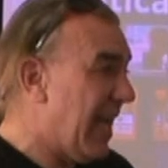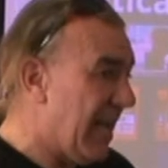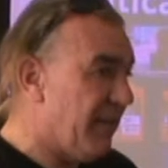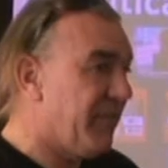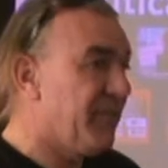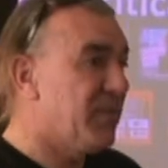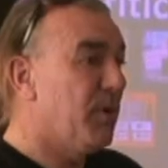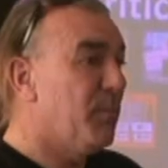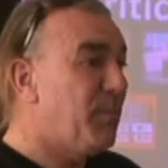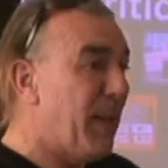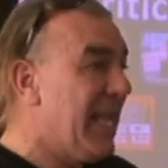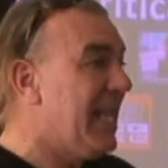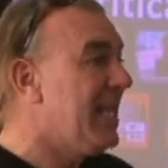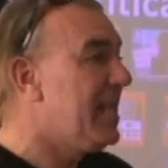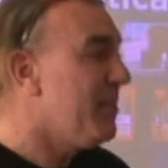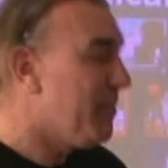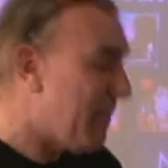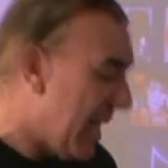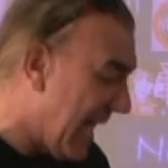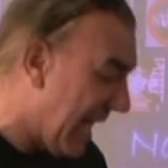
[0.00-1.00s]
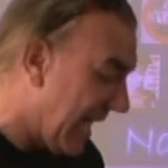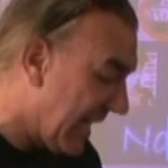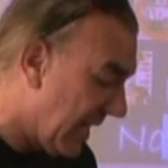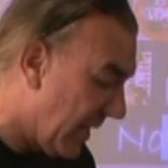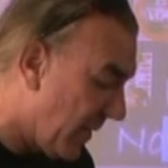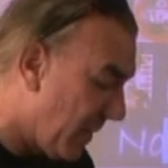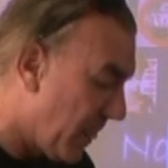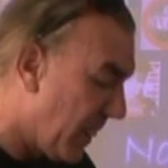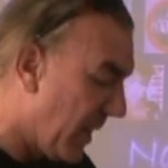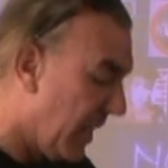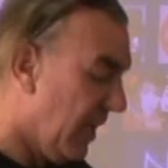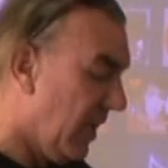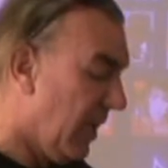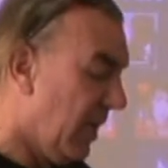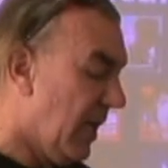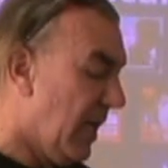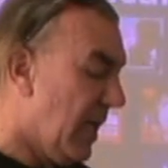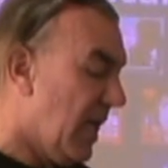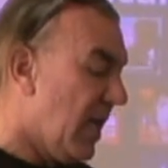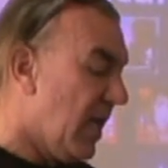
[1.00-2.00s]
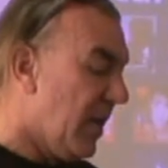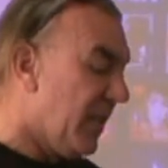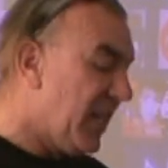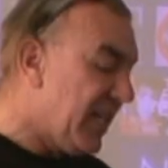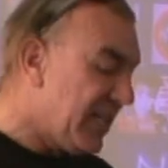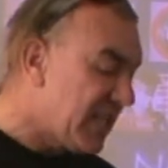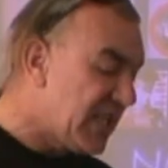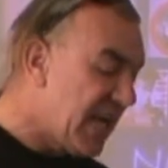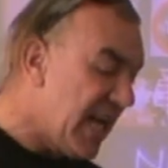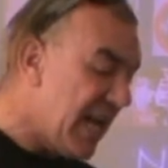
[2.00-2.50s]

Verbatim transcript: have to pay them back. This